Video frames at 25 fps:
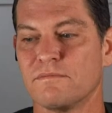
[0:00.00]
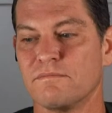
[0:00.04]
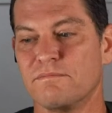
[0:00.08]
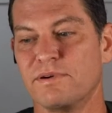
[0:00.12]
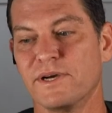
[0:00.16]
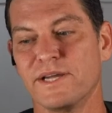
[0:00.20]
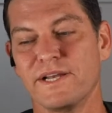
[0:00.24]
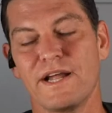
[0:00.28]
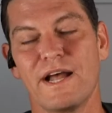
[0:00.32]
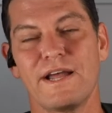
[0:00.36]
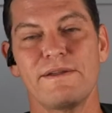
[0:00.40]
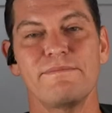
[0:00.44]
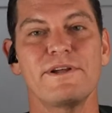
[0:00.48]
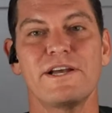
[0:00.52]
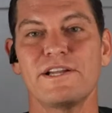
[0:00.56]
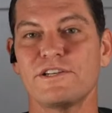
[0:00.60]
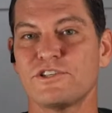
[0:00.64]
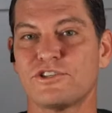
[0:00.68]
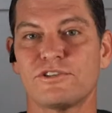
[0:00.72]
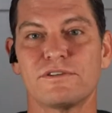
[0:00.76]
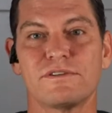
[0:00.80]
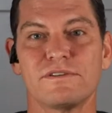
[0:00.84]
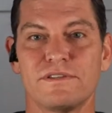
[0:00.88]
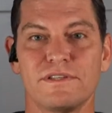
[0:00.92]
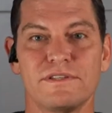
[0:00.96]
But I'm not
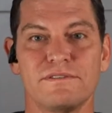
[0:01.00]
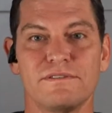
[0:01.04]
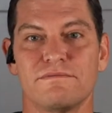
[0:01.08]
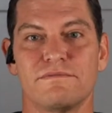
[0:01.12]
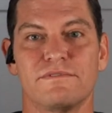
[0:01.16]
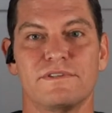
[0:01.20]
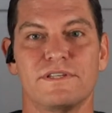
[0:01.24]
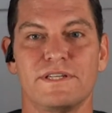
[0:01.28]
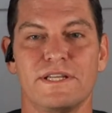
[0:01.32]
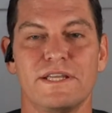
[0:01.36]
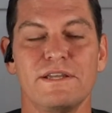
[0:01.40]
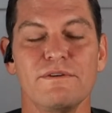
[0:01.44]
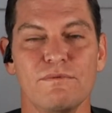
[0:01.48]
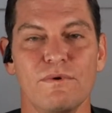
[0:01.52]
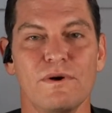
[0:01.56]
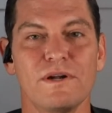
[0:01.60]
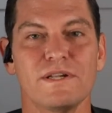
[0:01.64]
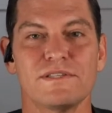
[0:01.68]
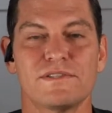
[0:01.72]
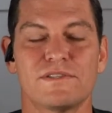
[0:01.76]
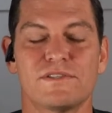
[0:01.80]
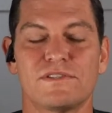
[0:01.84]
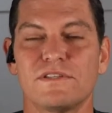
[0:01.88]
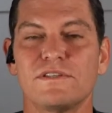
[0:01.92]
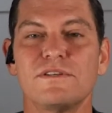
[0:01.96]
sure that he
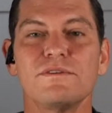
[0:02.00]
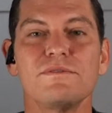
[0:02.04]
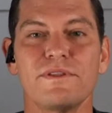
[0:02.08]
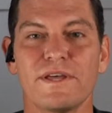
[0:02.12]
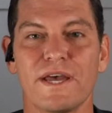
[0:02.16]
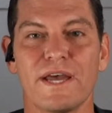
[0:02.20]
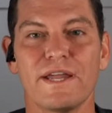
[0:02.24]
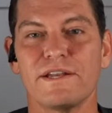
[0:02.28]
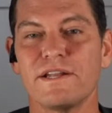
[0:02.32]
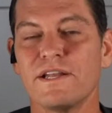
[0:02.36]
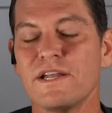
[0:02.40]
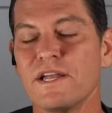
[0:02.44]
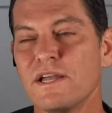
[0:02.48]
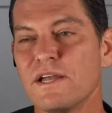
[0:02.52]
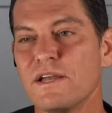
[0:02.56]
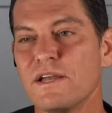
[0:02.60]
wants to do that.